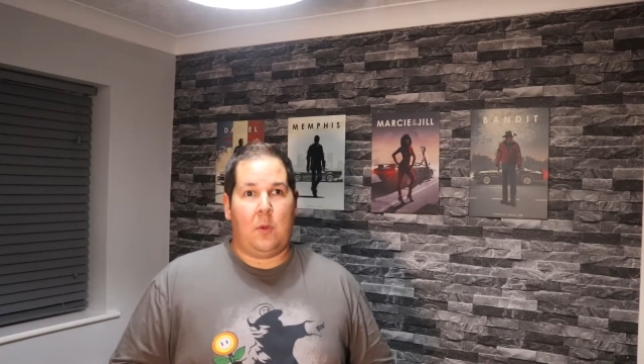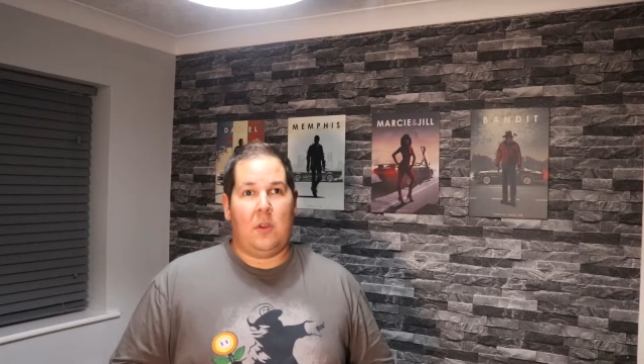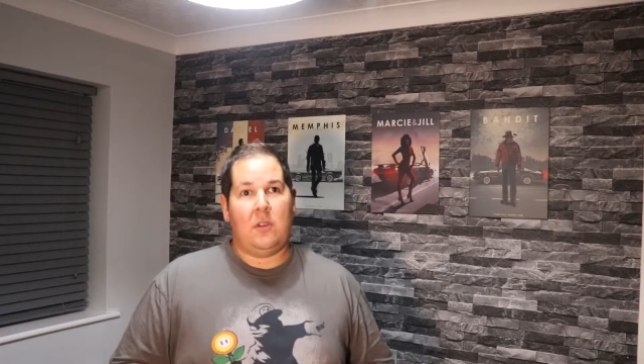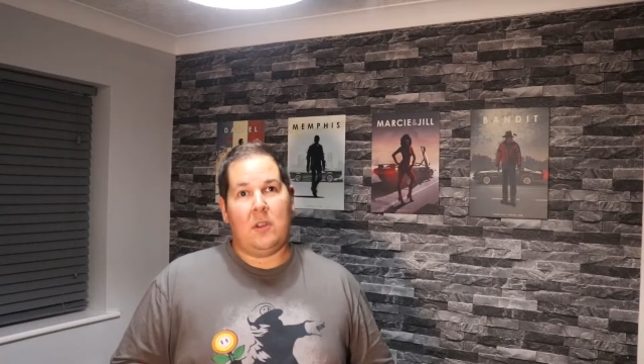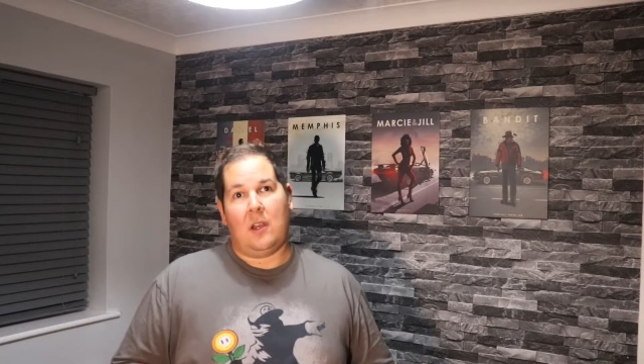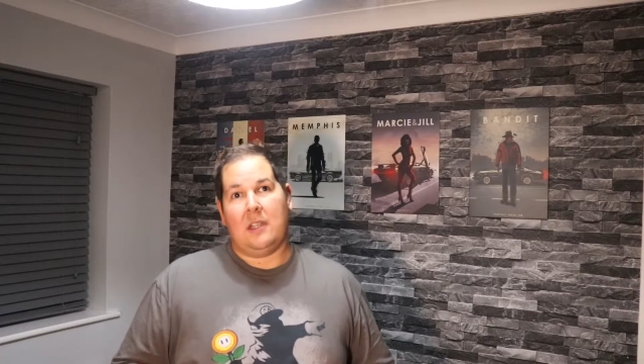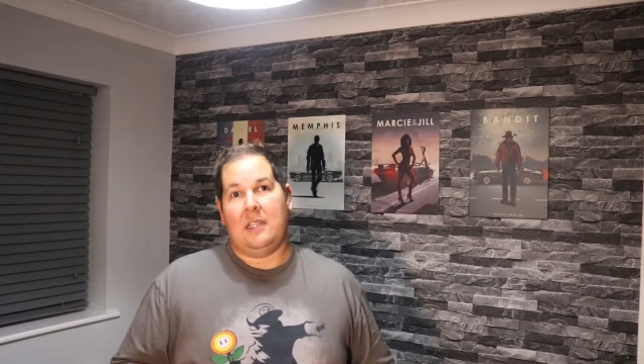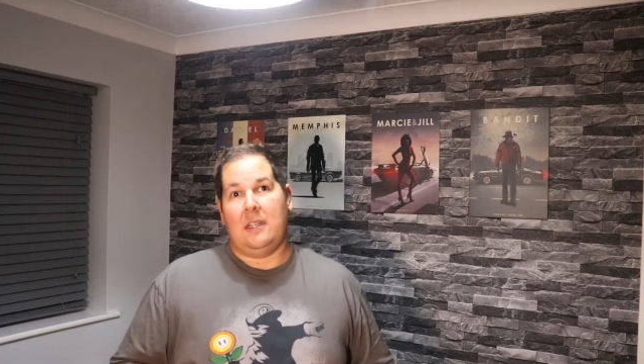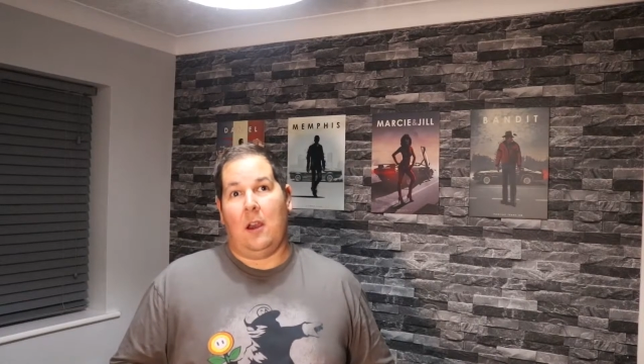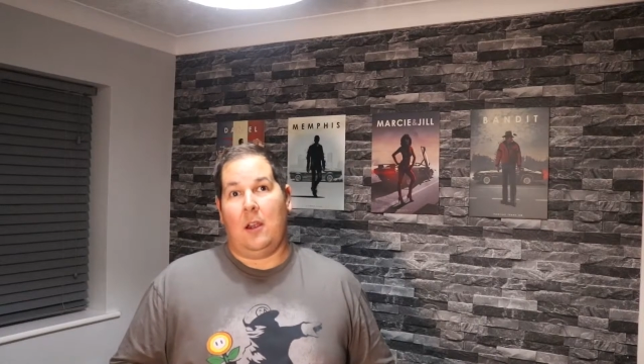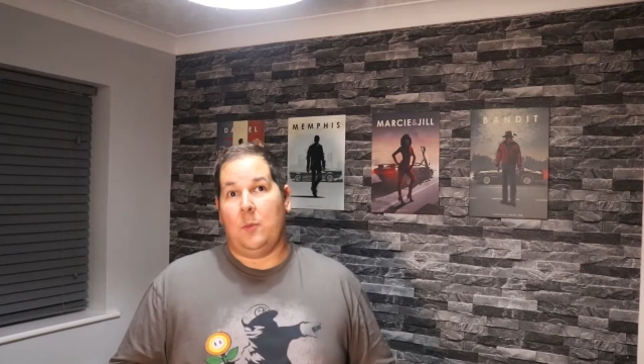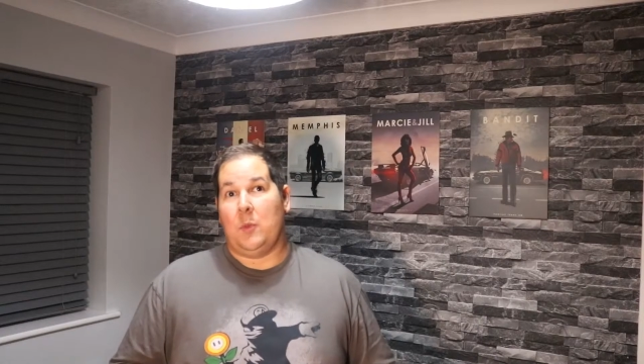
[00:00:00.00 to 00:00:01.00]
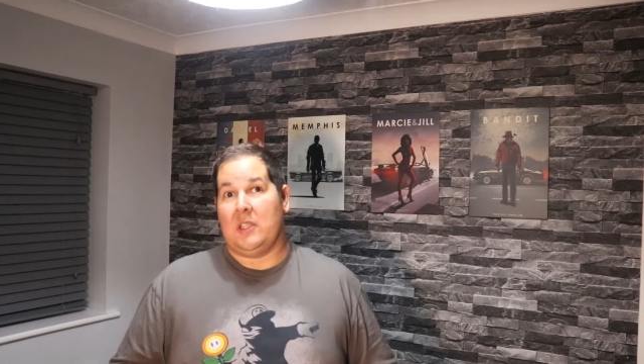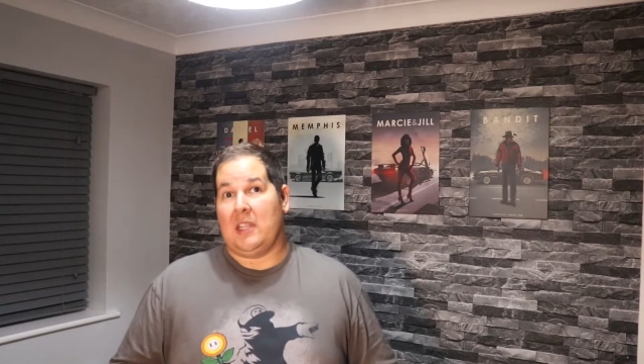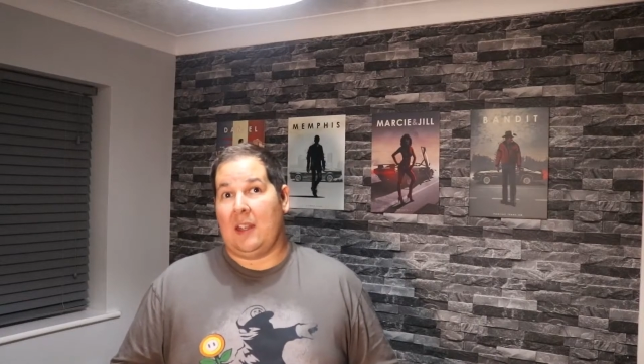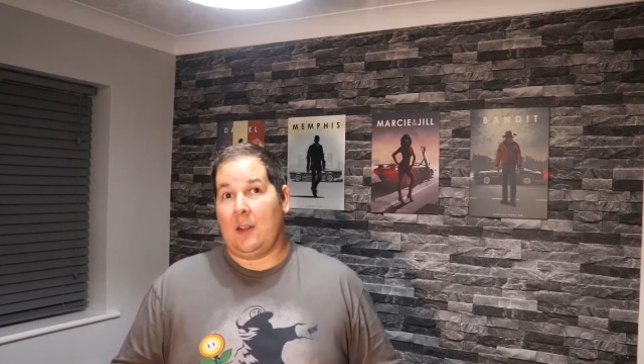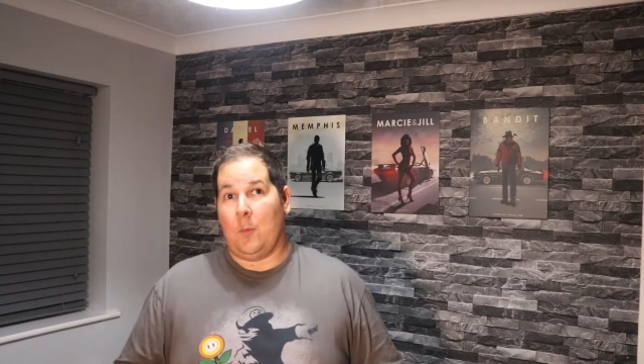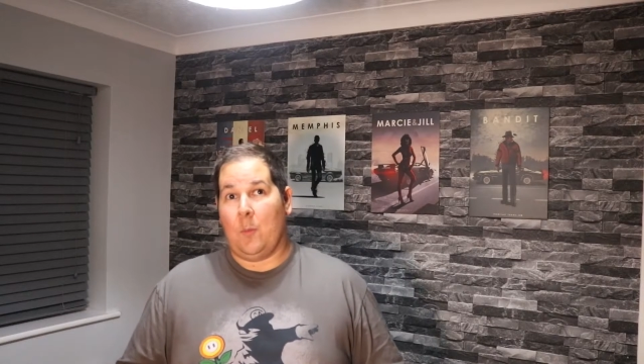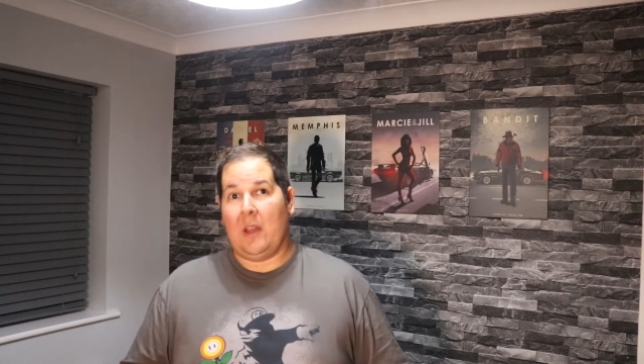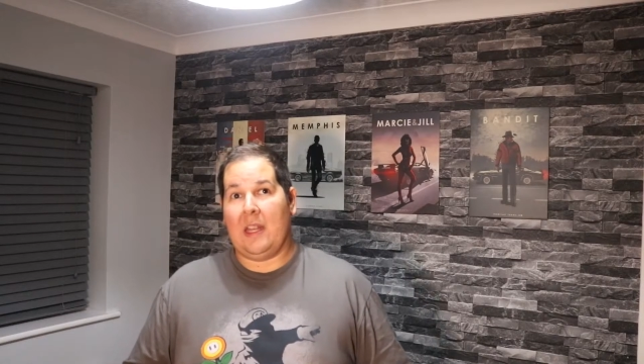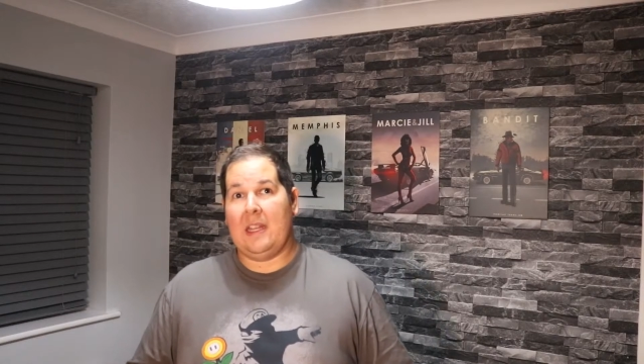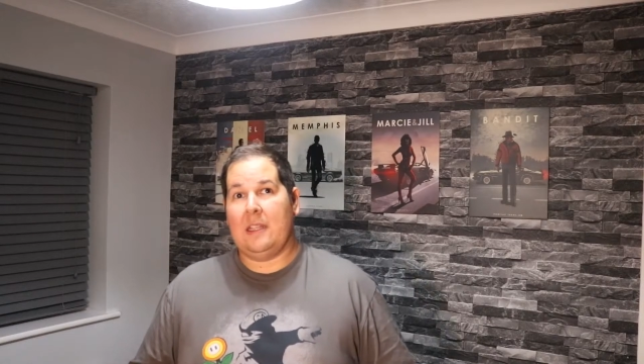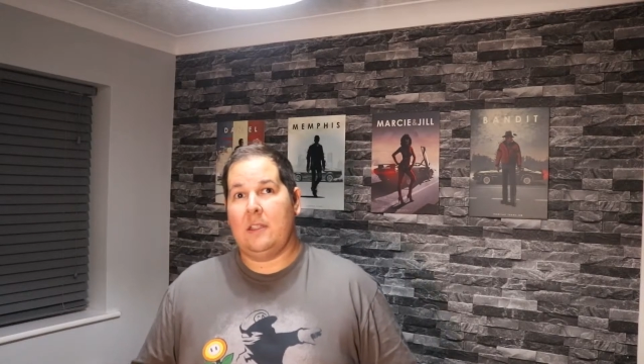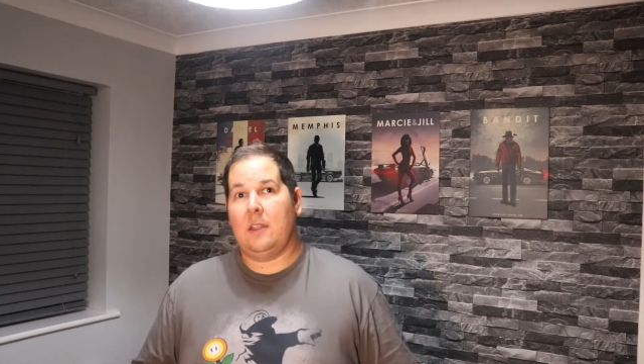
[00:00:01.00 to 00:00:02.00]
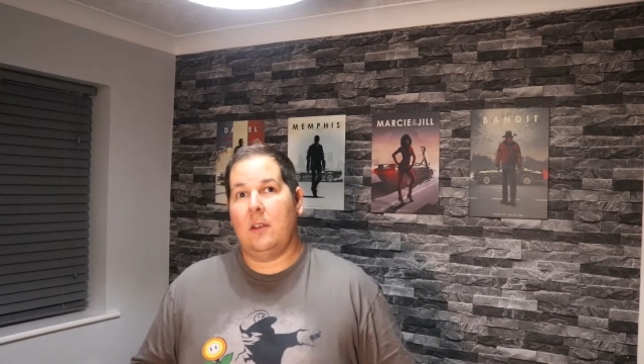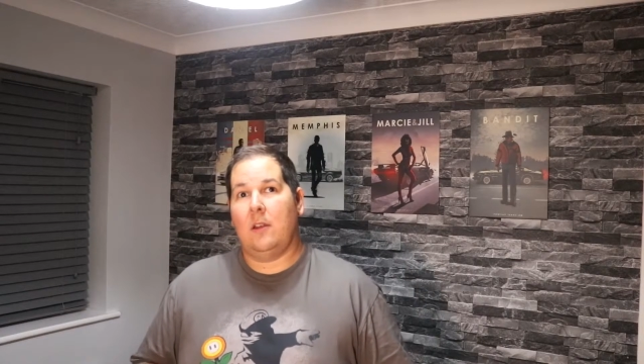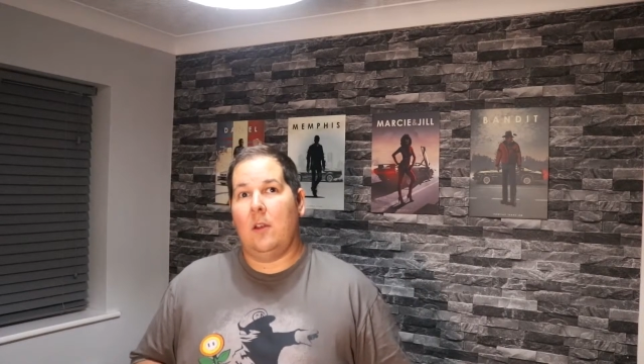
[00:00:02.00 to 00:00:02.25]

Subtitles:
99% complete.